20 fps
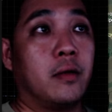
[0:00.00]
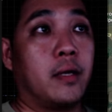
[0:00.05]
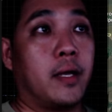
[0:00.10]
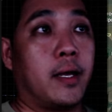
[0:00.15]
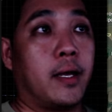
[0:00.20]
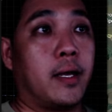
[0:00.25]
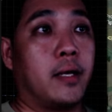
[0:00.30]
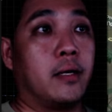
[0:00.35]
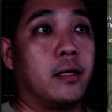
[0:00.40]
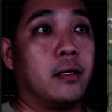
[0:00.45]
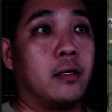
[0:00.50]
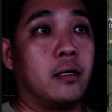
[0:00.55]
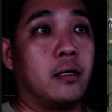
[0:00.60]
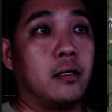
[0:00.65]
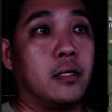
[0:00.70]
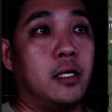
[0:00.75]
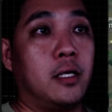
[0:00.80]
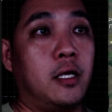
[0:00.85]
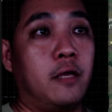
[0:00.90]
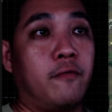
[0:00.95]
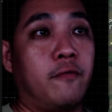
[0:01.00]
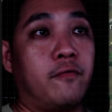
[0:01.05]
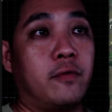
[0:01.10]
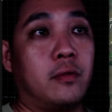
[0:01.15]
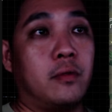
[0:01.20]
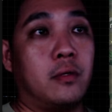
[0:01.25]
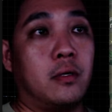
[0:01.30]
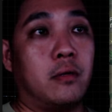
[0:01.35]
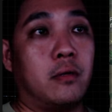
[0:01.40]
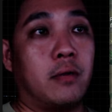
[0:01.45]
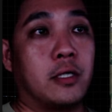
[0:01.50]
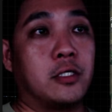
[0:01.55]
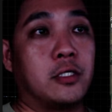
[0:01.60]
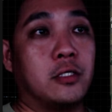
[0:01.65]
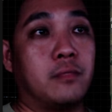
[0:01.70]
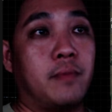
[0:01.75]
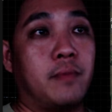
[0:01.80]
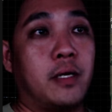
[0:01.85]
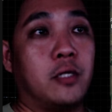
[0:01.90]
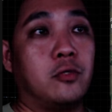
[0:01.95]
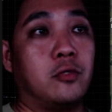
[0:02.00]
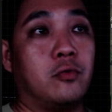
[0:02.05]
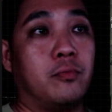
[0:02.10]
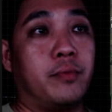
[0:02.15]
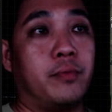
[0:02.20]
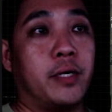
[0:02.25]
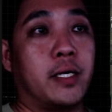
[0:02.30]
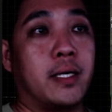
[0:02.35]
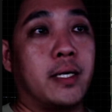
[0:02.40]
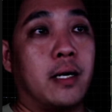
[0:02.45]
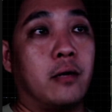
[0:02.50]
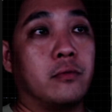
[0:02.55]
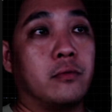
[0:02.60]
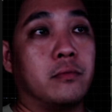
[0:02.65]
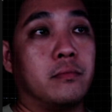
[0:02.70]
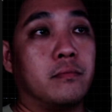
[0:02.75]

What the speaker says: And if the Russians manage to break out,